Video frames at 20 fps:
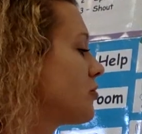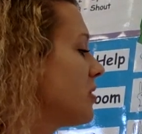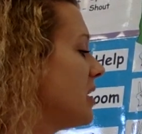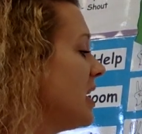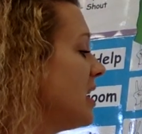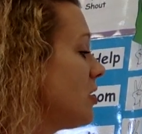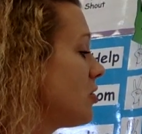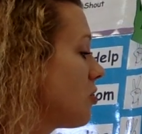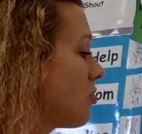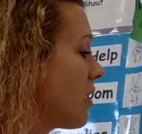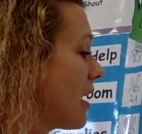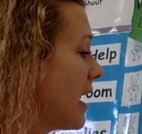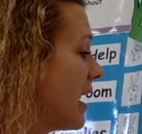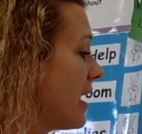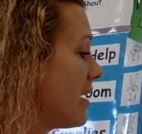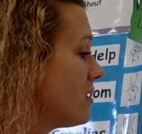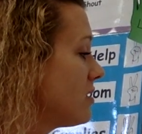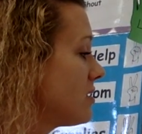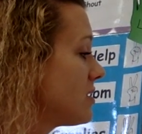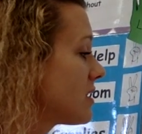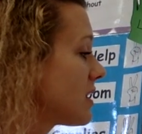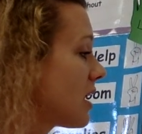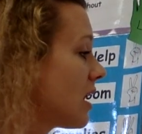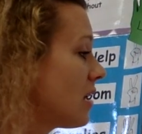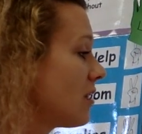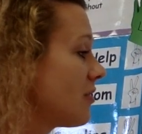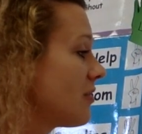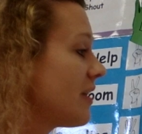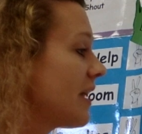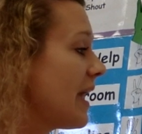It says use a green
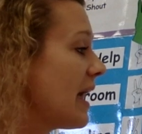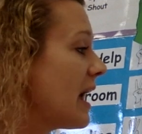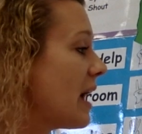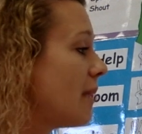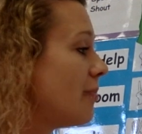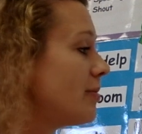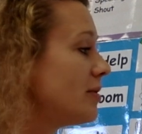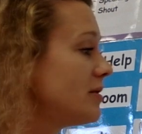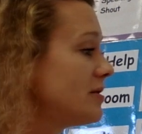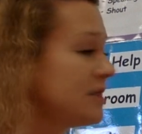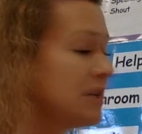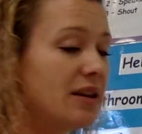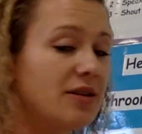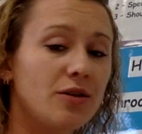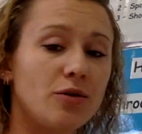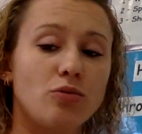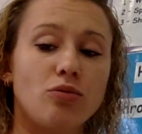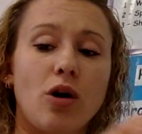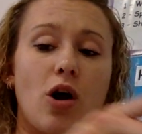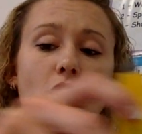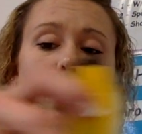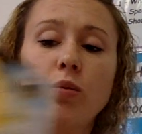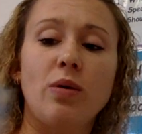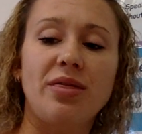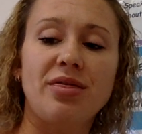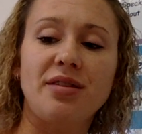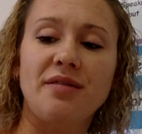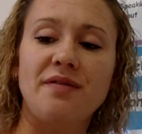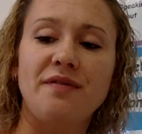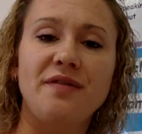crayon to color the
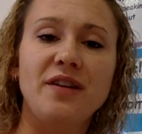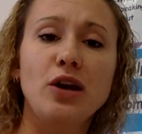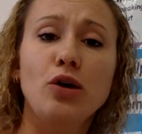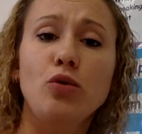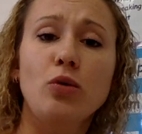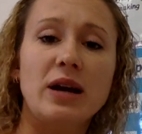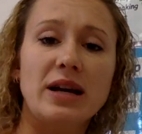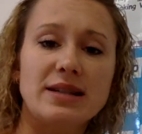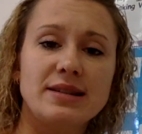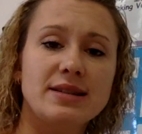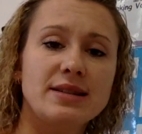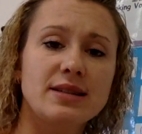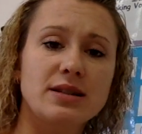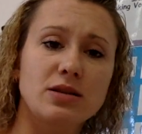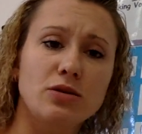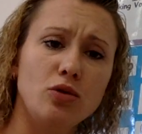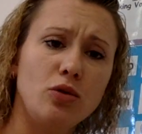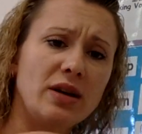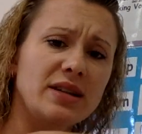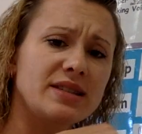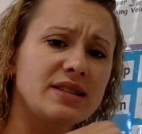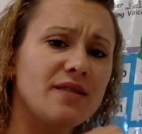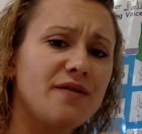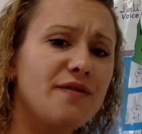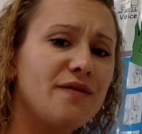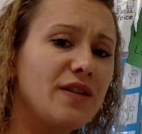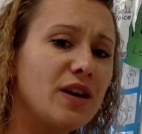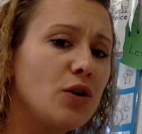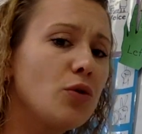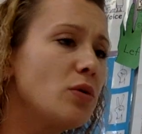apples in the row with the
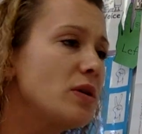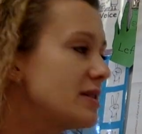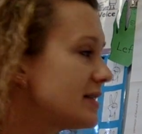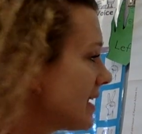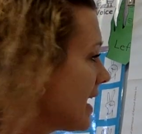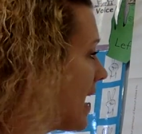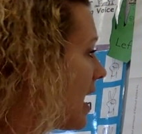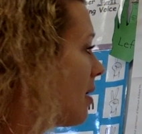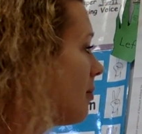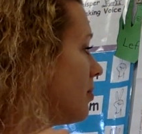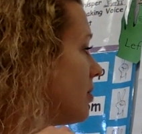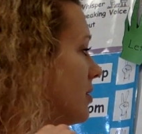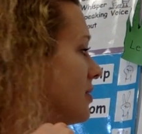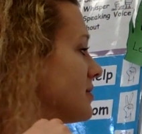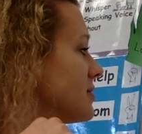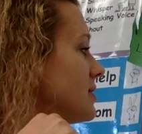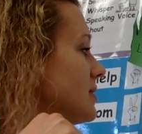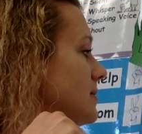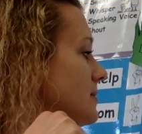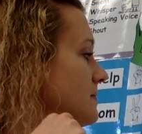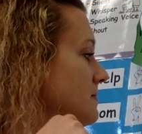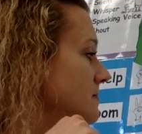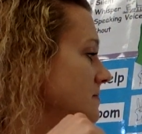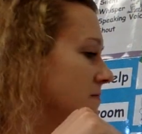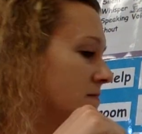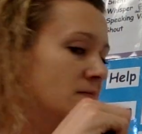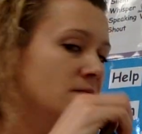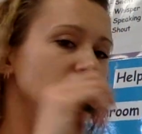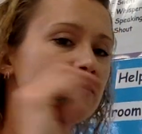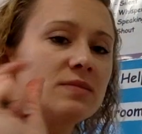fewest. Who has the fewest
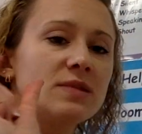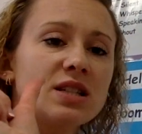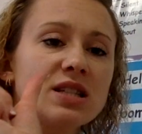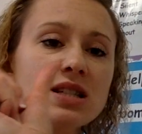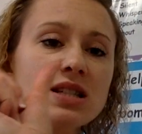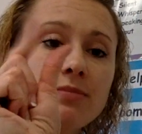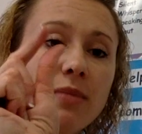apples?